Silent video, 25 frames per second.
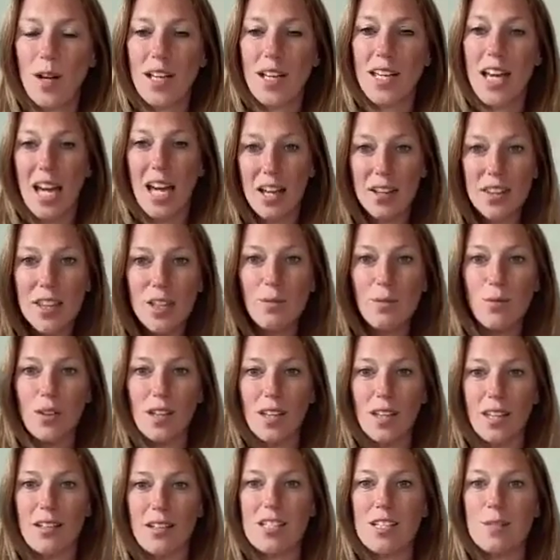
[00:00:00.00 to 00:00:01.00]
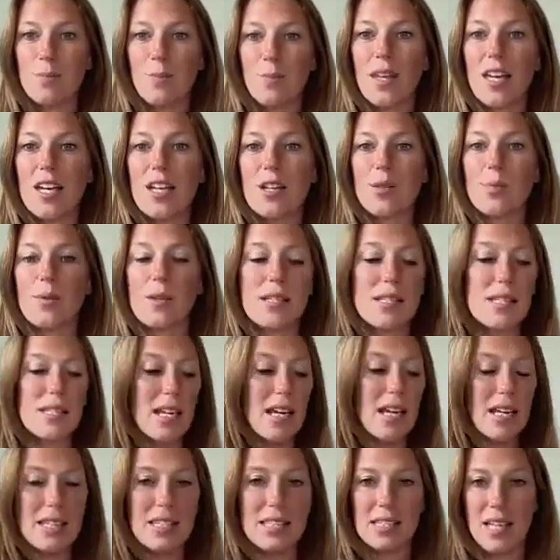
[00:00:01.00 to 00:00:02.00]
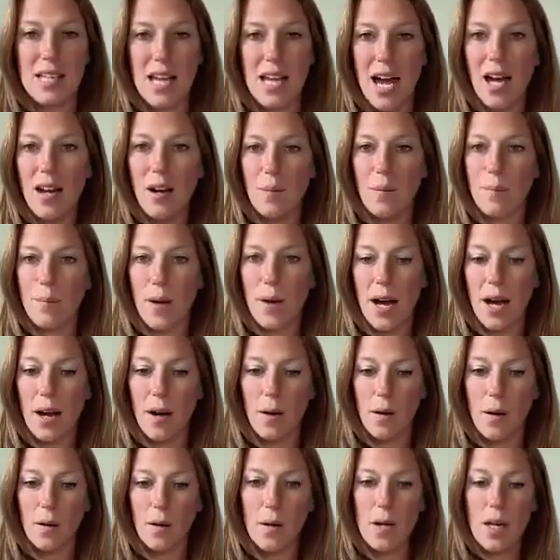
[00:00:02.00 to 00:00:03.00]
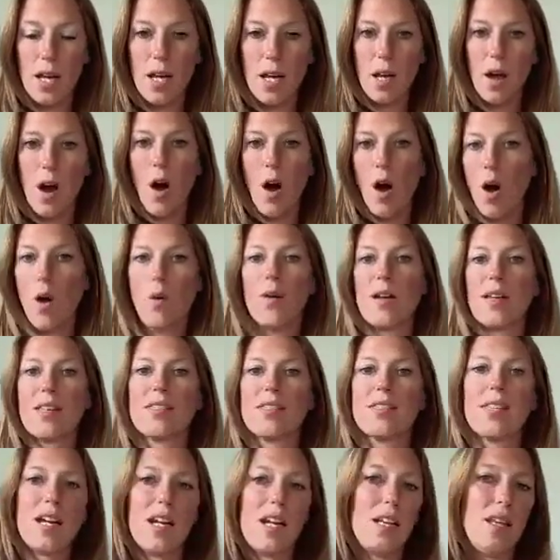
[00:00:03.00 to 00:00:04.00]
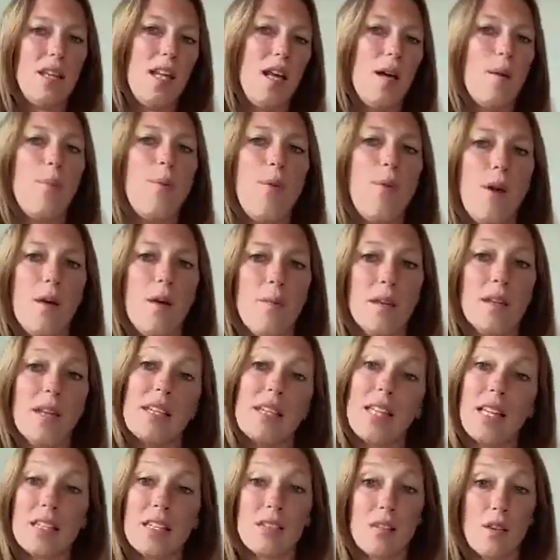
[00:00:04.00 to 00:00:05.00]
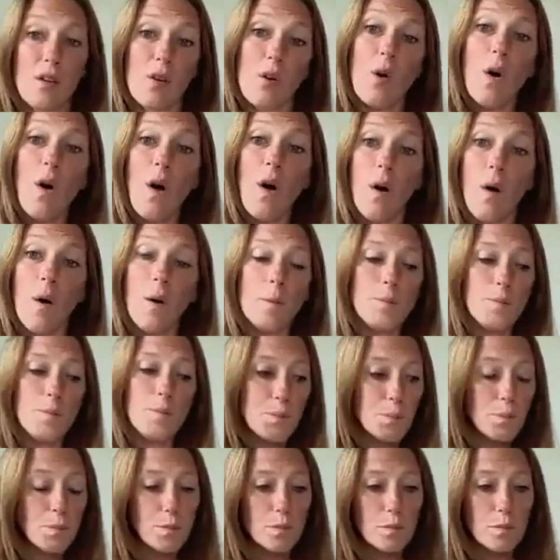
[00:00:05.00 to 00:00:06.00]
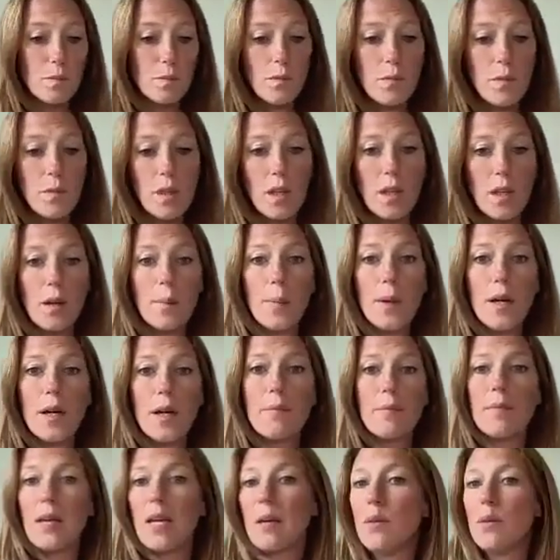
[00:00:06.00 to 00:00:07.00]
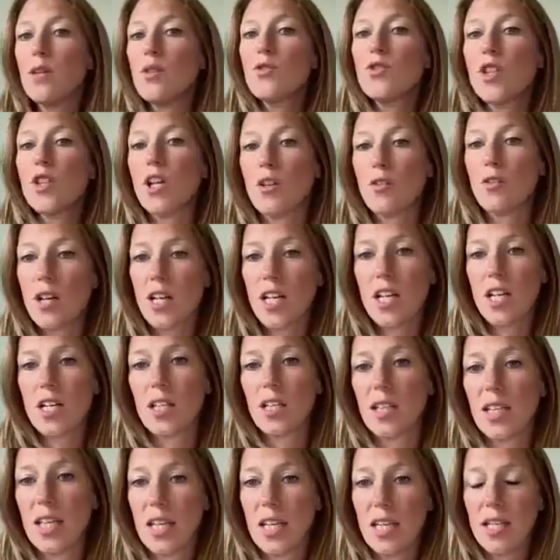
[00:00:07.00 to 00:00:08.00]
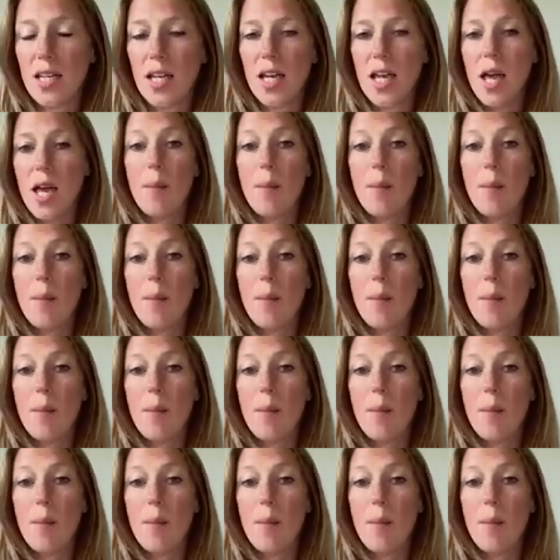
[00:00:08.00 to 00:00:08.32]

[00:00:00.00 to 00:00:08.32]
what Kathy really explained was it's not about always setting the appointment. Like that's the goal, but maybe you generated a lead.